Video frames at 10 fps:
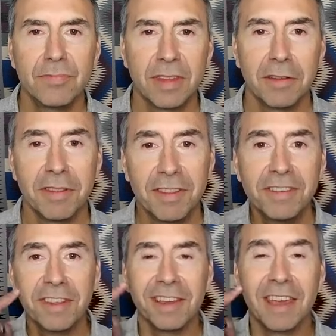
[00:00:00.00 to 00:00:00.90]
you know,
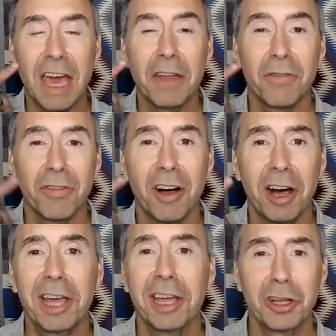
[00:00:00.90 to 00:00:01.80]
this thing can't
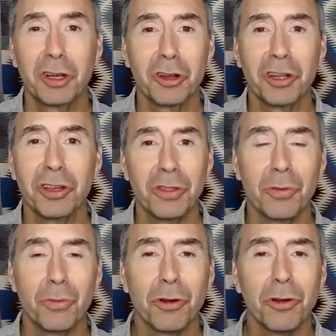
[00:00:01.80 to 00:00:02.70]
fly here in the
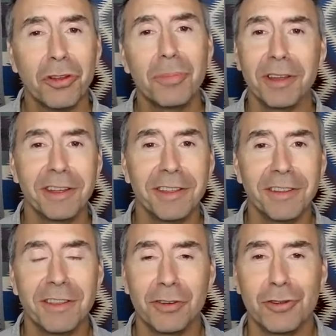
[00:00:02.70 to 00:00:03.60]
world, but
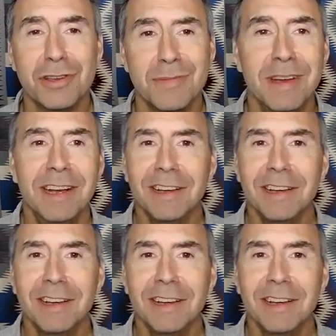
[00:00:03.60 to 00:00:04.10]
in the dream,